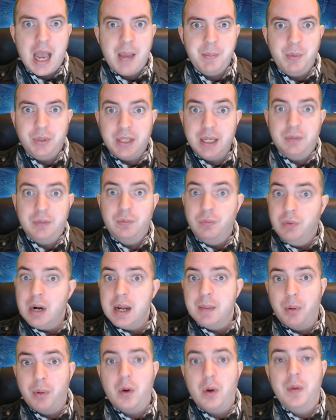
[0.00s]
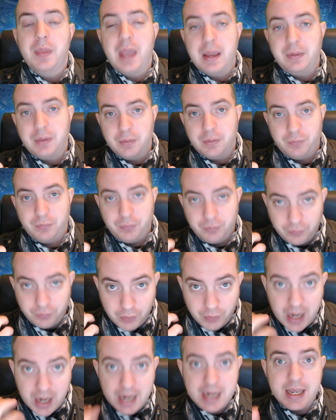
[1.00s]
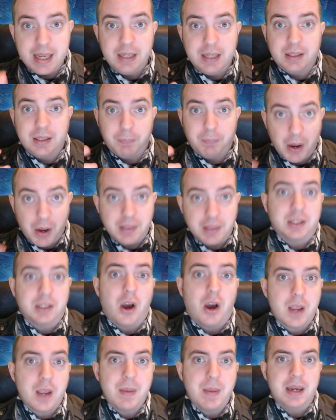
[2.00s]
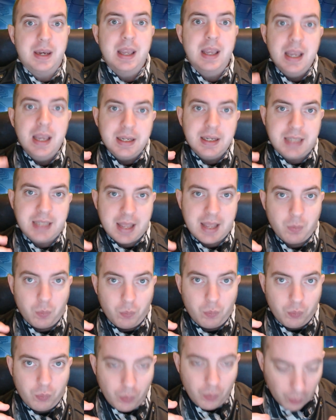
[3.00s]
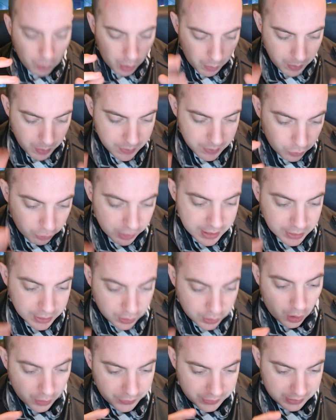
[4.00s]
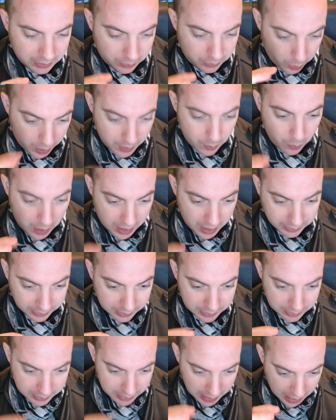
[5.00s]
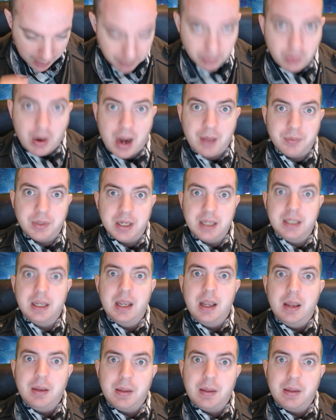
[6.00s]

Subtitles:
which is really important. They're really putting the time in to get what we've already got quite well grounded.